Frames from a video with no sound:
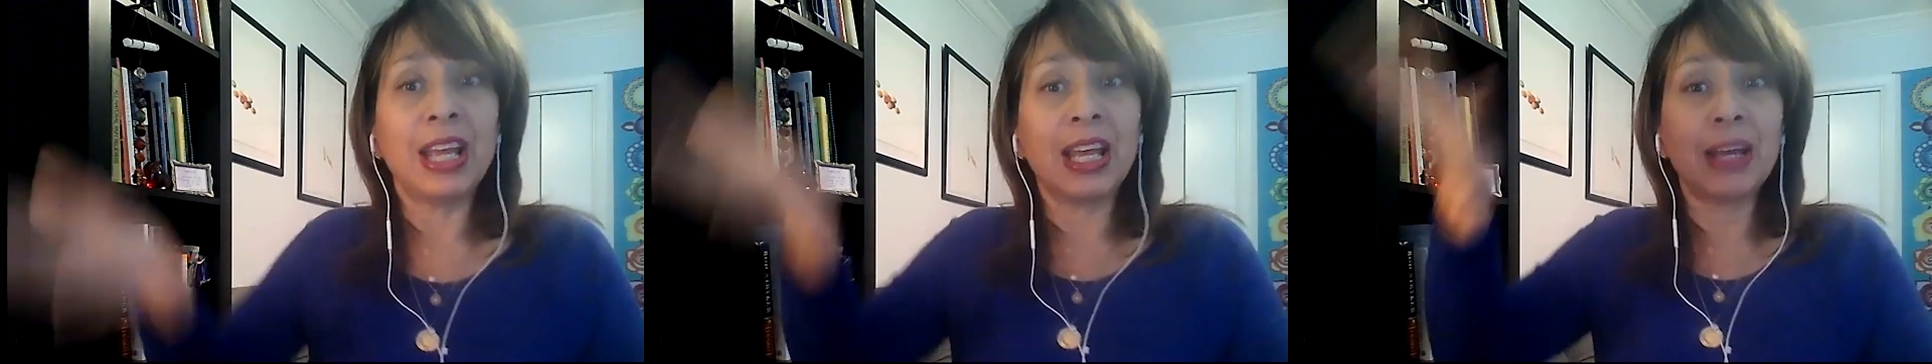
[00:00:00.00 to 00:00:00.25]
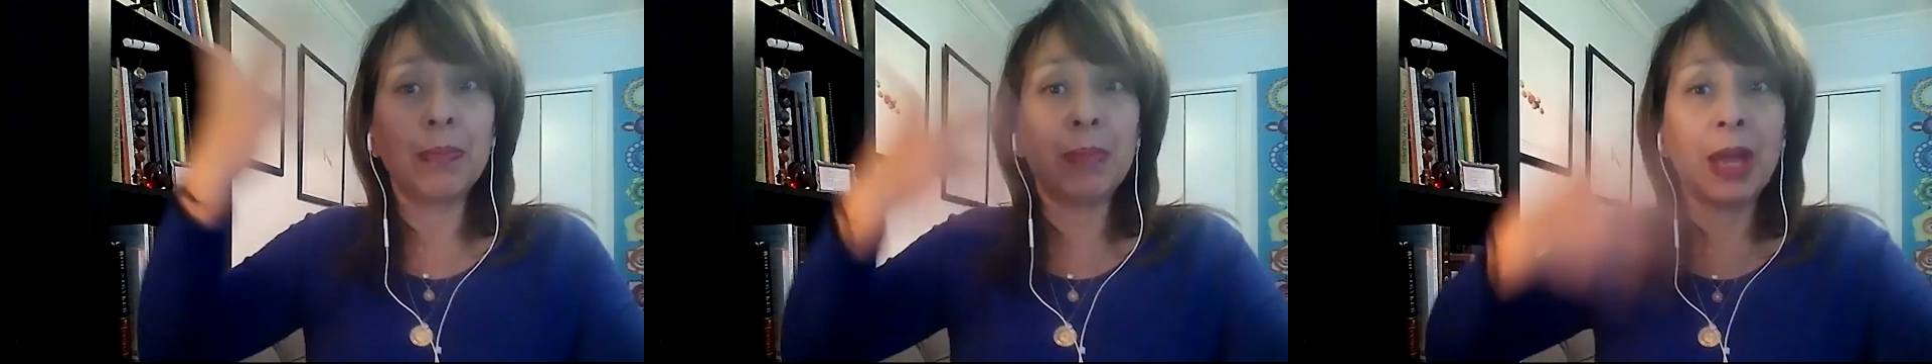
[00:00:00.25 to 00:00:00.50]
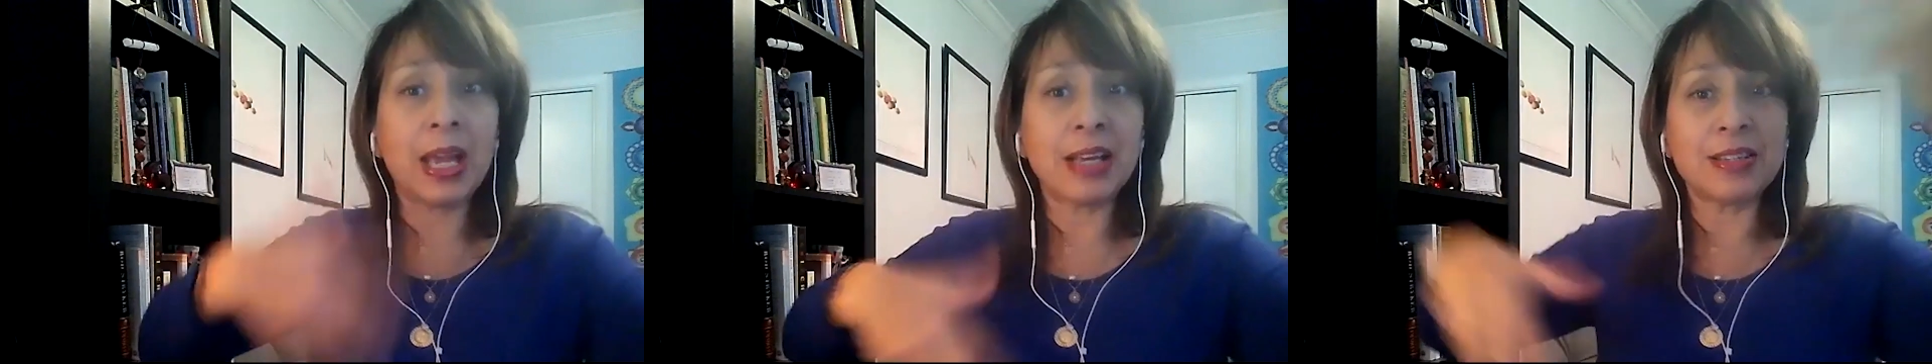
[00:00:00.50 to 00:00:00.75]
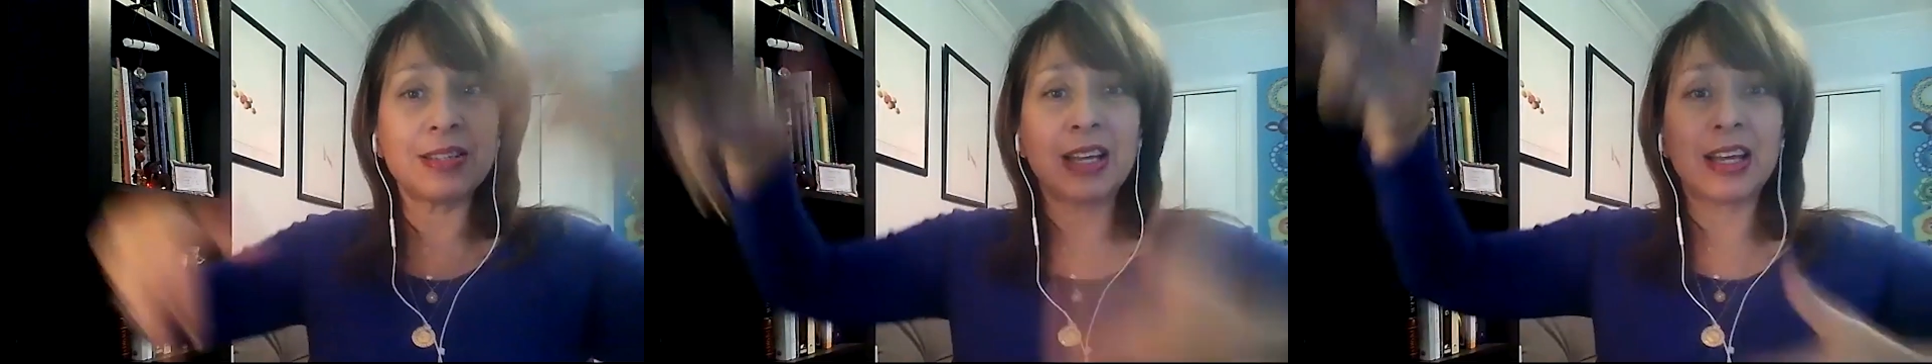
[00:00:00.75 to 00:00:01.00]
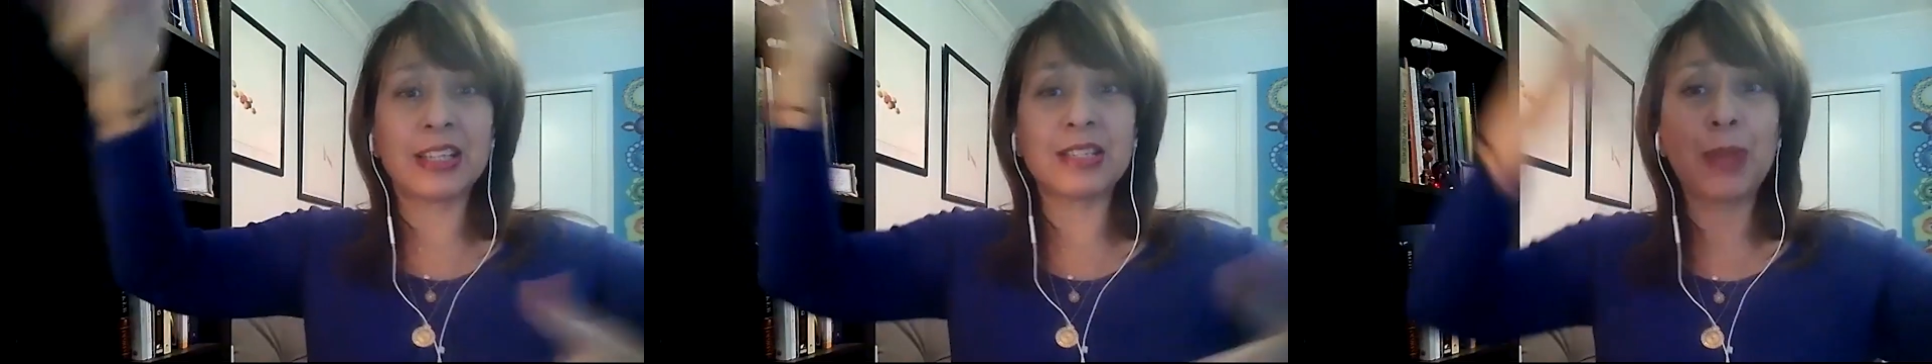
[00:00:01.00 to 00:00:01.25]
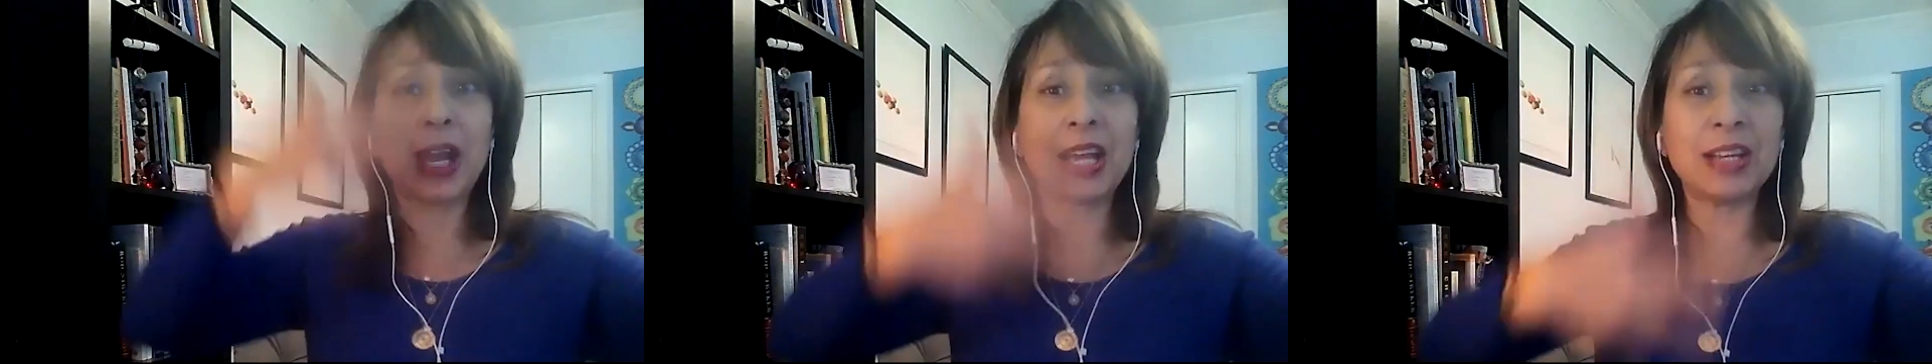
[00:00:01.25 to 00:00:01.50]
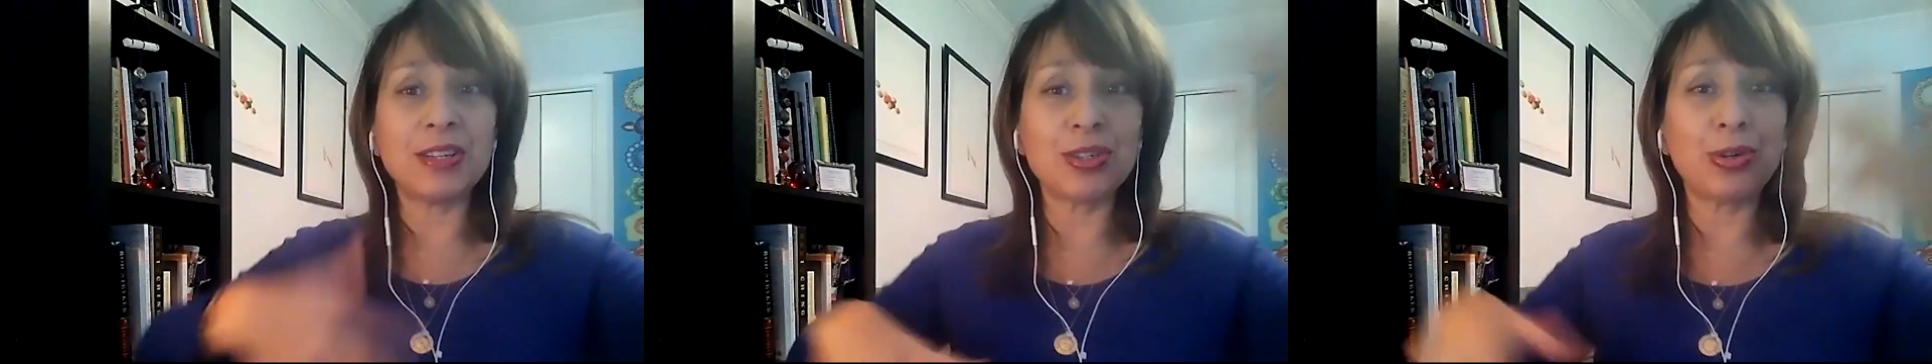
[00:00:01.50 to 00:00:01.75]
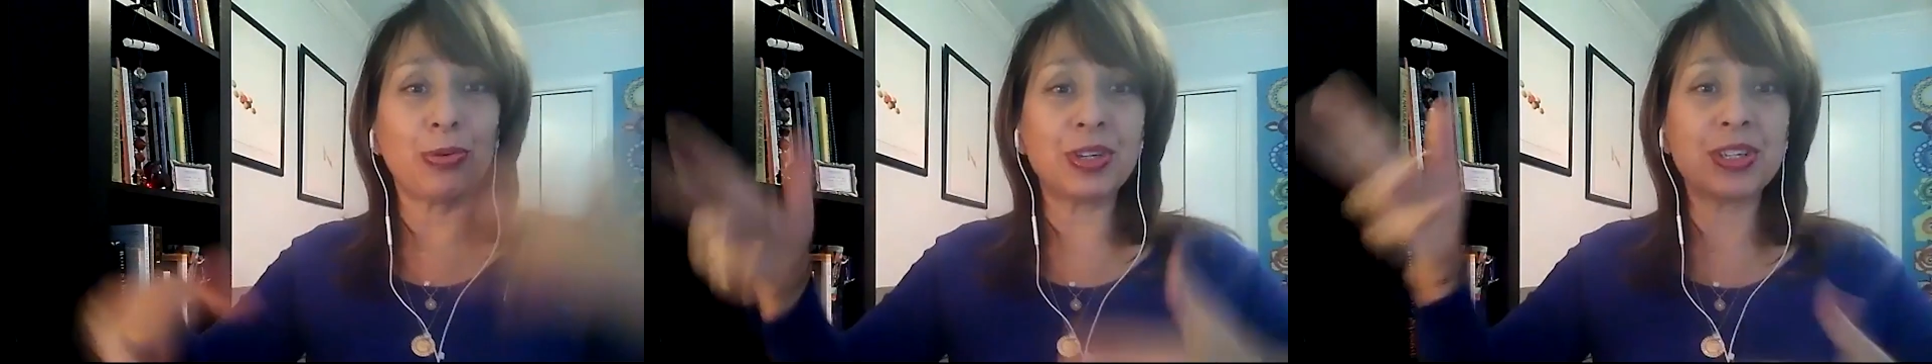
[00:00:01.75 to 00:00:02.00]
it makes a space
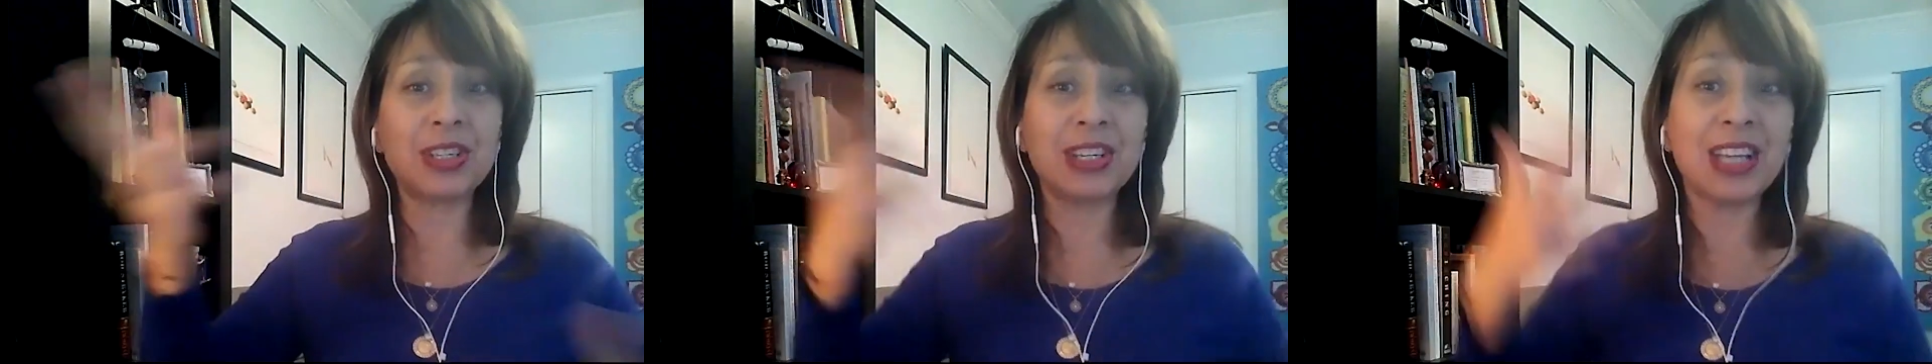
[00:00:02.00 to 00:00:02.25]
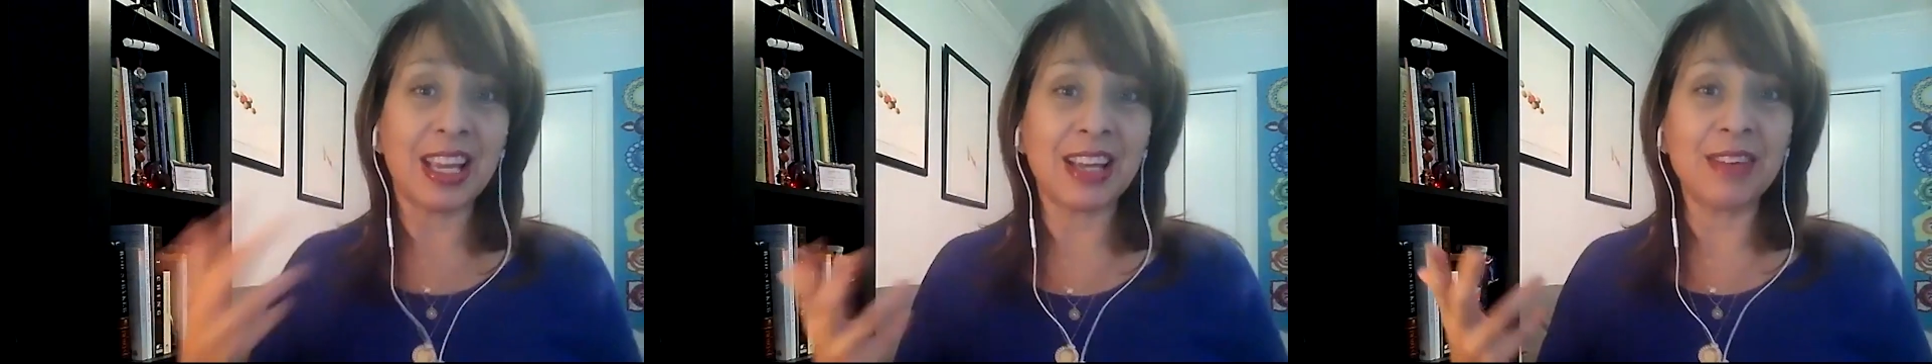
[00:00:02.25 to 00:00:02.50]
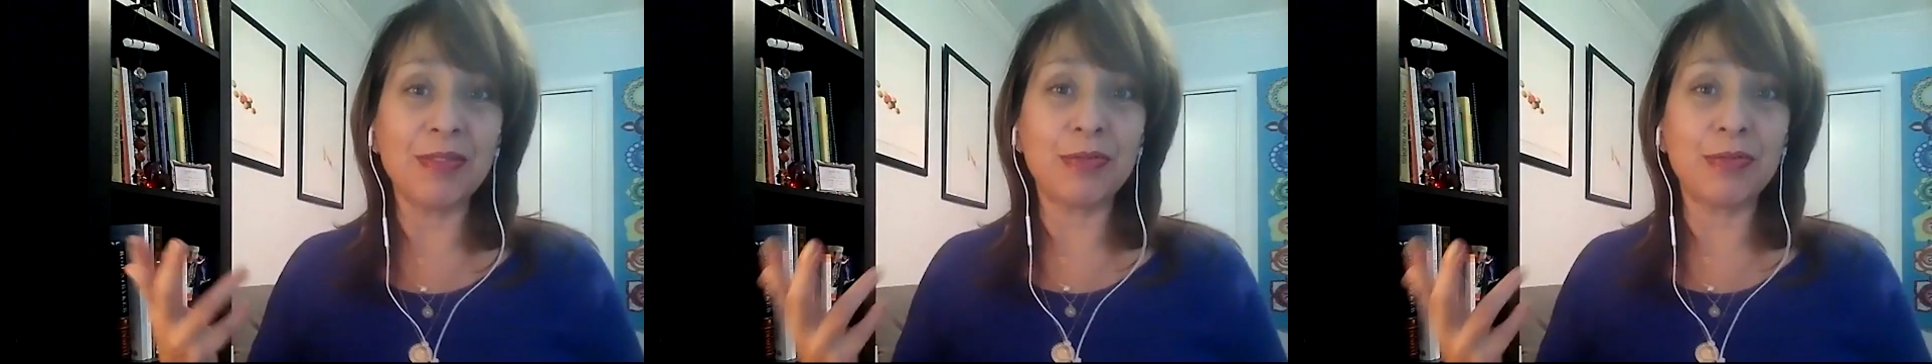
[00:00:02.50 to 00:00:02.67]
to receive